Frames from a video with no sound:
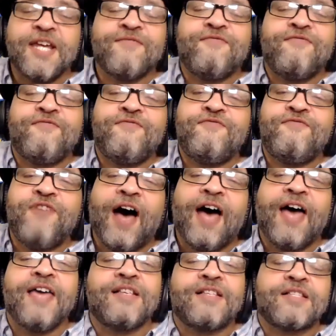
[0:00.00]

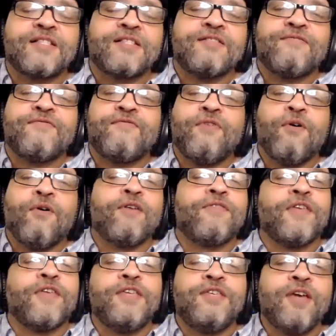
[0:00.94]
advice for
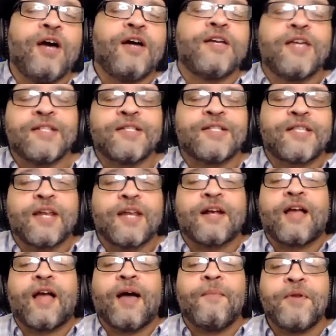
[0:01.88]
the youngins that
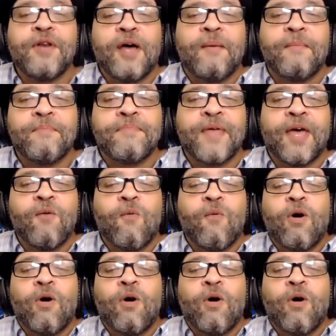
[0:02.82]
are coming up that